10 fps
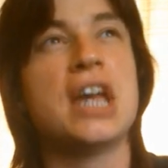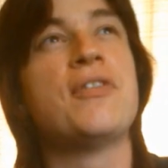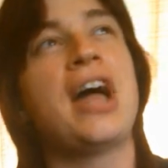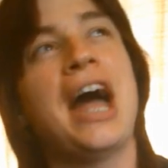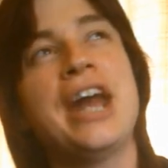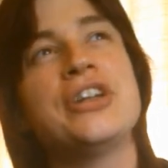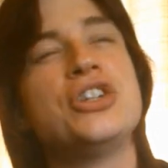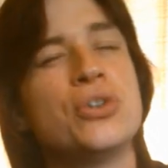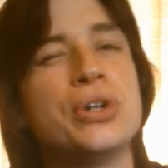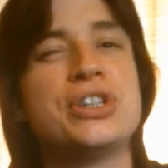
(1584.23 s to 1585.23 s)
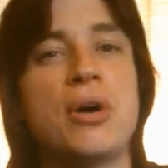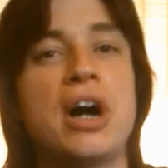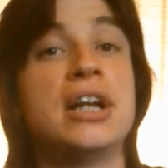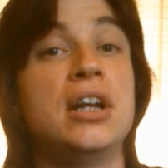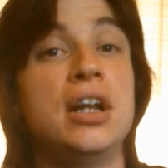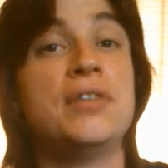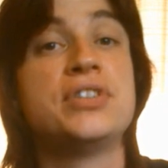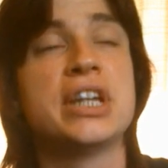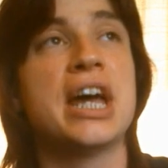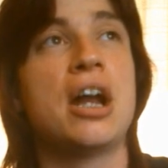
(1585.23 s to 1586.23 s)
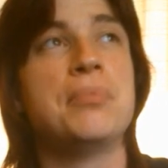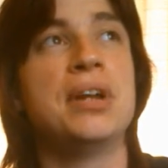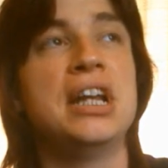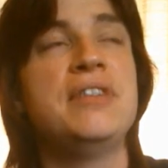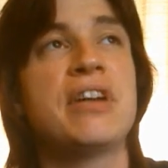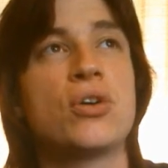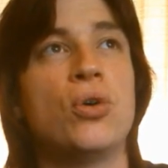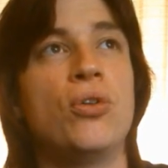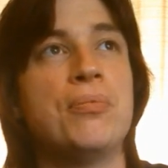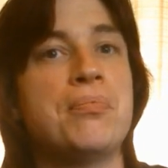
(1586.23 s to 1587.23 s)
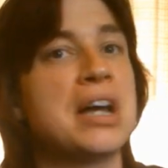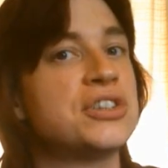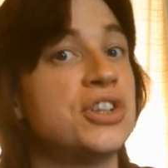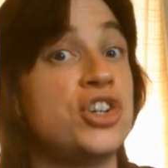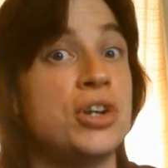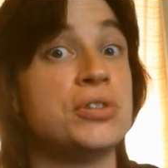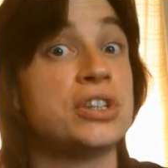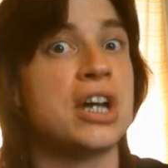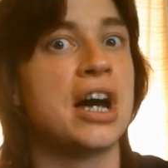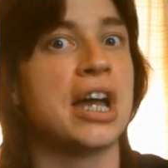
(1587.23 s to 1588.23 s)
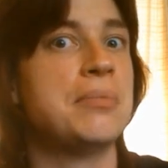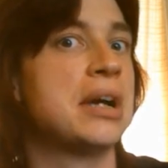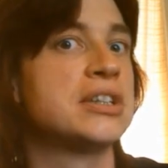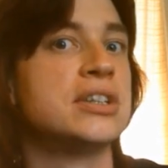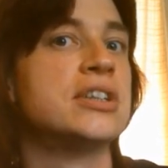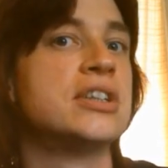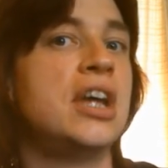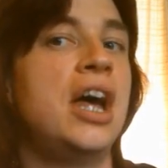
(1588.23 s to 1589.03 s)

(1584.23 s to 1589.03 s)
If I had a choice though, I'd love to get, I believe they're called the Master Shooter Target Masters,